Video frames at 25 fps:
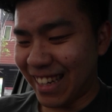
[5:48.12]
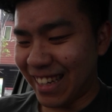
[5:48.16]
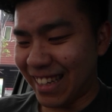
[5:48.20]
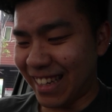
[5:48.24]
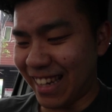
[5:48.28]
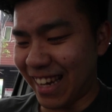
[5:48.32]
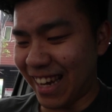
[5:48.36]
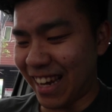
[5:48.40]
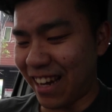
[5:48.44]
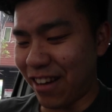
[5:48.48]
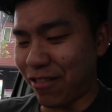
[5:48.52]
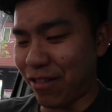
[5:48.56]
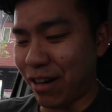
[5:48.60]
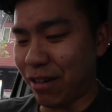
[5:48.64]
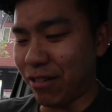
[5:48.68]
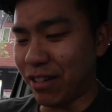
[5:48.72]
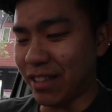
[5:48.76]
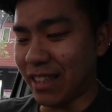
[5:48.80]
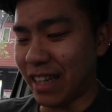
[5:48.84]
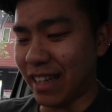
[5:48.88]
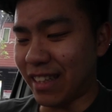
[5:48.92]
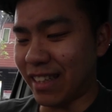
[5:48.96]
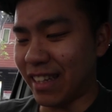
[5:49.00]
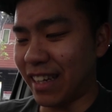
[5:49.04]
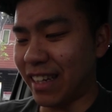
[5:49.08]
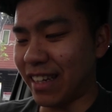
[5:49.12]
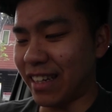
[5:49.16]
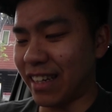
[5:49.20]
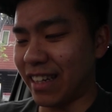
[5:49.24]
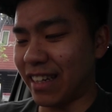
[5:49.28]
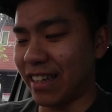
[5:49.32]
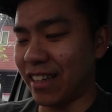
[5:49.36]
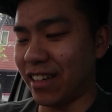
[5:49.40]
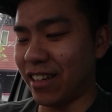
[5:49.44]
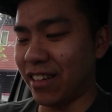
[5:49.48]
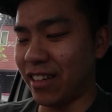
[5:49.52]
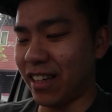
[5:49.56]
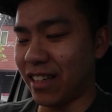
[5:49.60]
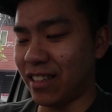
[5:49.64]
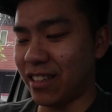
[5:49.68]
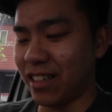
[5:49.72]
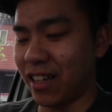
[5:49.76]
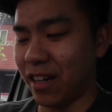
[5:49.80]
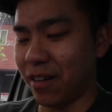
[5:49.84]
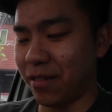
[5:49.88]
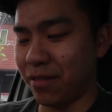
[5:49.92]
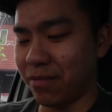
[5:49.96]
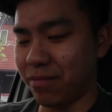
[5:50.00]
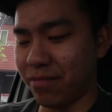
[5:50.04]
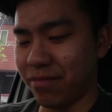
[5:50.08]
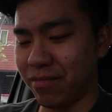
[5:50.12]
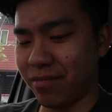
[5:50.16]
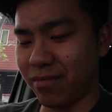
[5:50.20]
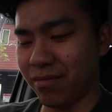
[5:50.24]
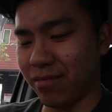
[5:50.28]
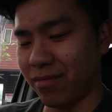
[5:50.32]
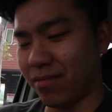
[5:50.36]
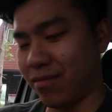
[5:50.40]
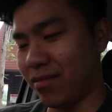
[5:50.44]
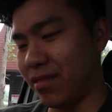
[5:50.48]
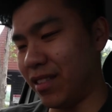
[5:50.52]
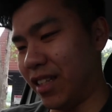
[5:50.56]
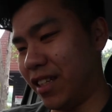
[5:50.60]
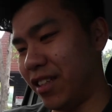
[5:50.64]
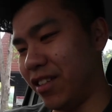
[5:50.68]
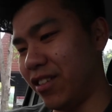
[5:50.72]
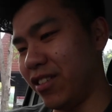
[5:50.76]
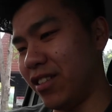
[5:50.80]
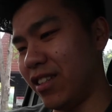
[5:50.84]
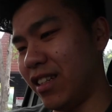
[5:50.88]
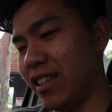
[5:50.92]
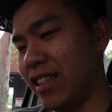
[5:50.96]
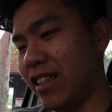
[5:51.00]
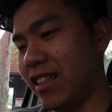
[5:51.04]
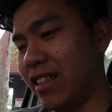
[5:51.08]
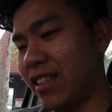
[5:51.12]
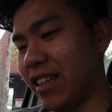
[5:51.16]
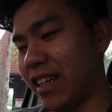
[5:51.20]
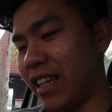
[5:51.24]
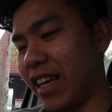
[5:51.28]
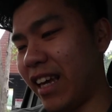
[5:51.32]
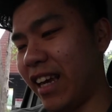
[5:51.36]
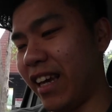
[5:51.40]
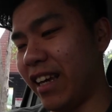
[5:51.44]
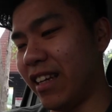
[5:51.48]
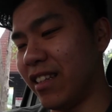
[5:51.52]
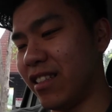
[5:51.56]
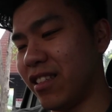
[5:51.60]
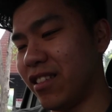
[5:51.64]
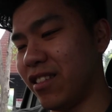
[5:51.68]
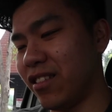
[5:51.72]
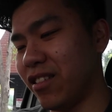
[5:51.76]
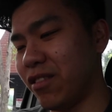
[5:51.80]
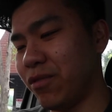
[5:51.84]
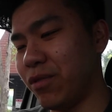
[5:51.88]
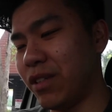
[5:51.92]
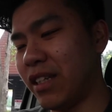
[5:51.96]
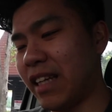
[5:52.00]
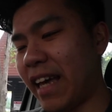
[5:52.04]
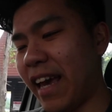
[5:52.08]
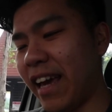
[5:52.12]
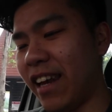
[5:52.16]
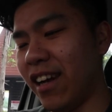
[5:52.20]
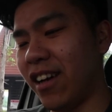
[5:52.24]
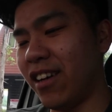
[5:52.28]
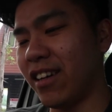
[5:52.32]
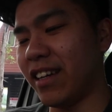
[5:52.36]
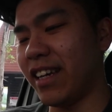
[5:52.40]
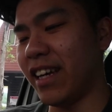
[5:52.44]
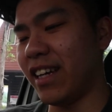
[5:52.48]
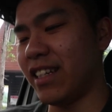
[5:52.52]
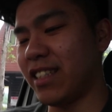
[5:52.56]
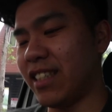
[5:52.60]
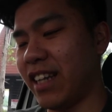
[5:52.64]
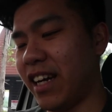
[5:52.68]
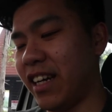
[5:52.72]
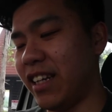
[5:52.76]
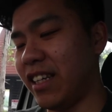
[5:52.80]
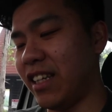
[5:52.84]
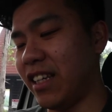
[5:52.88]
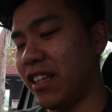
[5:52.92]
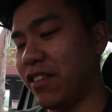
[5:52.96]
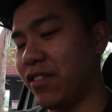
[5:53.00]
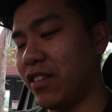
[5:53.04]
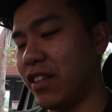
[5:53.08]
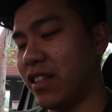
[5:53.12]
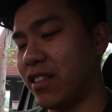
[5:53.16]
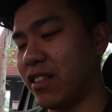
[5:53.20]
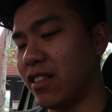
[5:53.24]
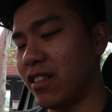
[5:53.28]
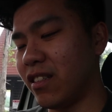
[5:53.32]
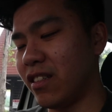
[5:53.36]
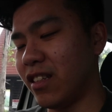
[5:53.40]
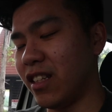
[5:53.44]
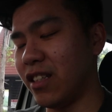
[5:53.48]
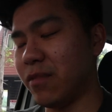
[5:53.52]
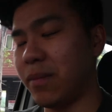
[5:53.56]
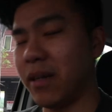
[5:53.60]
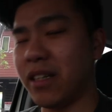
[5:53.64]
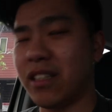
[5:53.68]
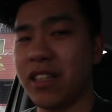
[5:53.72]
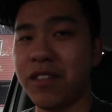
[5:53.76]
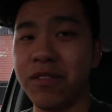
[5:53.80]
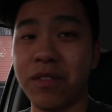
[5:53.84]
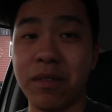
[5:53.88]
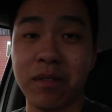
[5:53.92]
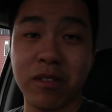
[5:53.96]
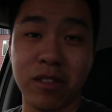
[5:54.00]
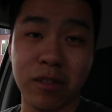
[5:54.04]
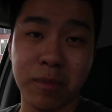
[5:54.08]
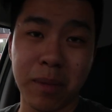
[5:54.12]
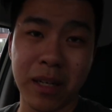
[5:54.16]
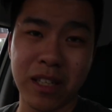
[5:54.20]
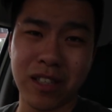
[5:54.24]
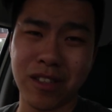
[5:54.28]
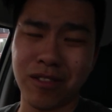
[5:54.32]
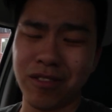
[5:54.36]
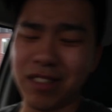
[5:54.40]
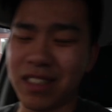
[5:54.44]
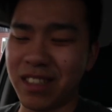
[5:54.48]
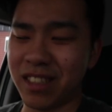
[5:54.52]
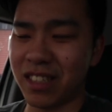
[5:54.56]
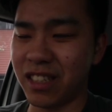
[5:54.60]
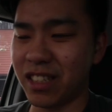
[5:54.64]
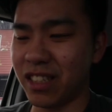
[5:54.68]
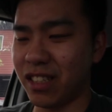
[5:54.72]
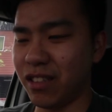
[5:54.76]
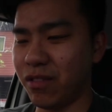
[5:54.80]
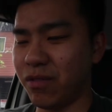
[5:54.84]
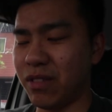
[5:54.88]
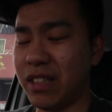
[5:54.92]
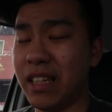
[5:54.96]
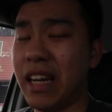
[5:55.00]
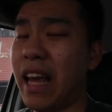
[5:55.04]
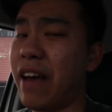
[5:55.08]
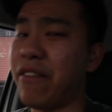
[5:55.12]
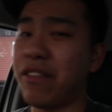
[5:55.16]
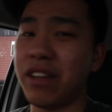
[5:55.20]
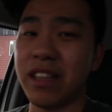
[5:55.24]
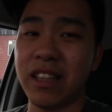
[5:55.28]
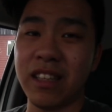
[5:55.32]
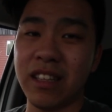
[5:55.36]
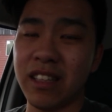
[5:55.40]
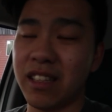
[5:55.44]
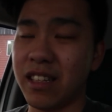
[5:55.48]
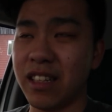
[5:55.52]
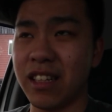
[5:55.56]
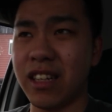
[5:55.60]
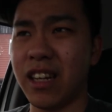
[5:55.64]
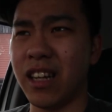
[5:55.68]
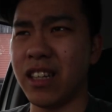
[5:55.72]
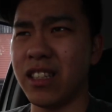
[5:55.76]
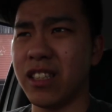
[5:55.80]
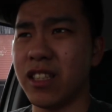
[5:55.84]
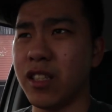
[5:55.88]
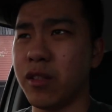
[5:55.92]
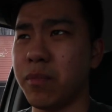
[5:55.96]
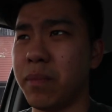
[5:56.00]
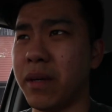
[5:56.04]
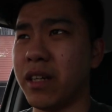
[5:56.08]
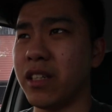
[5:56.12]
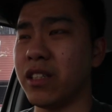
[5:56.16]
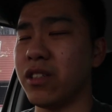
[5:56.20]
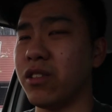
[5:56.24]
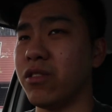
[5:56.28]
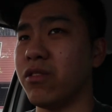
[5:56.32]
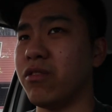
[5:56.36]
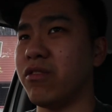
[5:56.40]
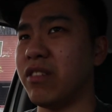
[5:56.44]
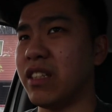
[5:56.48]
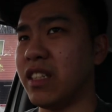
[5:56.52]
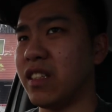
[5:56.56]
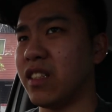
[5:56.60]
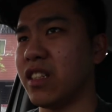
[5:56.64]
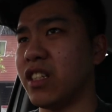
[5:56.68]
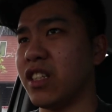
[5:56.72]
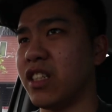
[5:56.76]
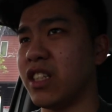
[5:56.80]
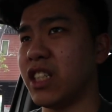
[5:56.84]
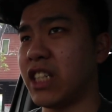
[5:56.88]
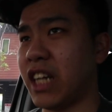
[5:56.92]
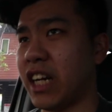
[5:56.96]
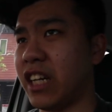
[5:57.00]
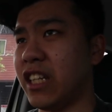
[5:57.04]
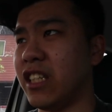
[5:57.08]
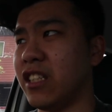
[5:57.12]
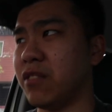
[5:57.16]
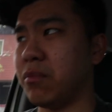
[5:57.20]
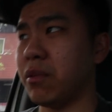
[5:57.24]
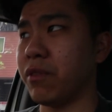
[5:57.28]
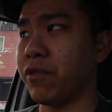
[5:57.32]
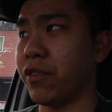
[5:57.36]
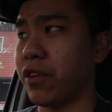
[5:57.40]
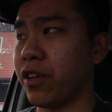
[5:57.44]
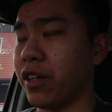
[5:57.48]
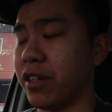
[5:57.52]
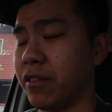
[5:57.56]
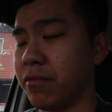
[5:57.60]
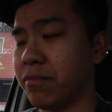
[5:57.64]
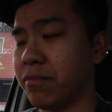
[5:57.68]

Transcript: Yeah, what was I thinking? You know, that's not really the case. You know, we cannot get shiny Eevees, especially from special research. We never got special research shinies before.